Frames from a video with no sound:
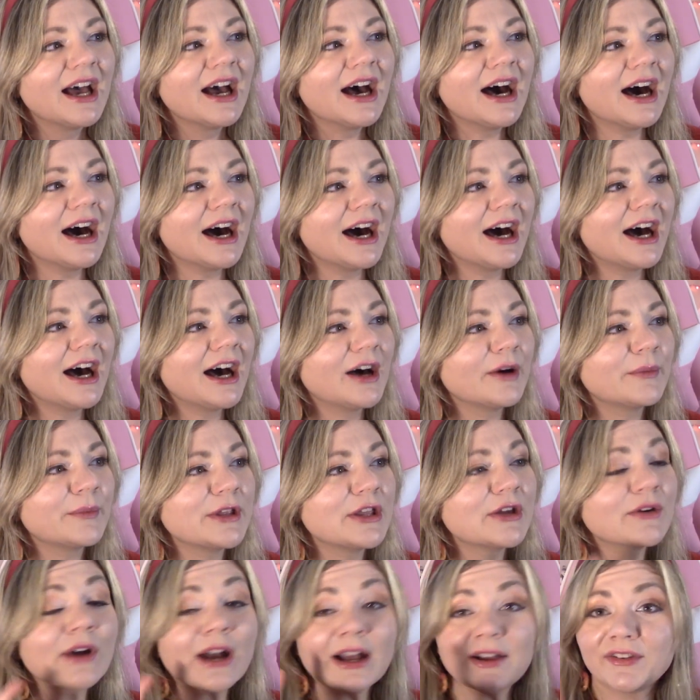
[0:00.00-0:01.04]

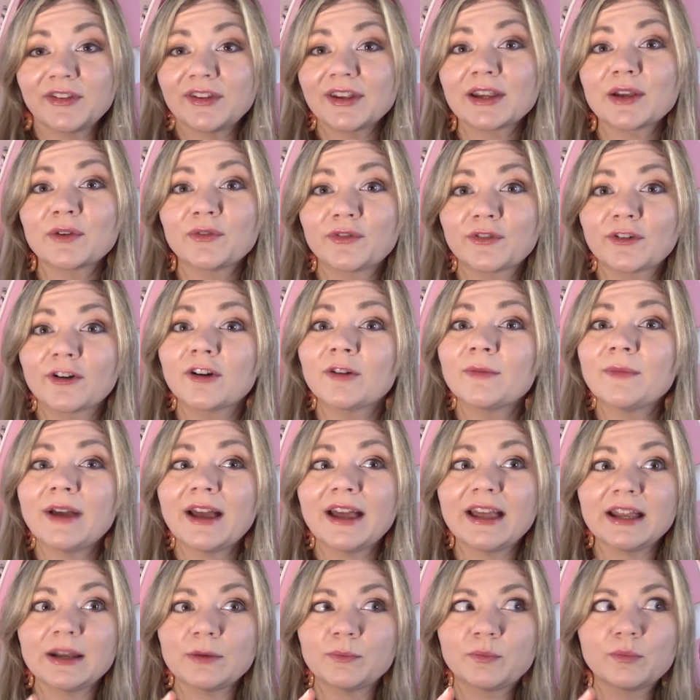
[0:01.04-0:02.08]
You guys did confirm it,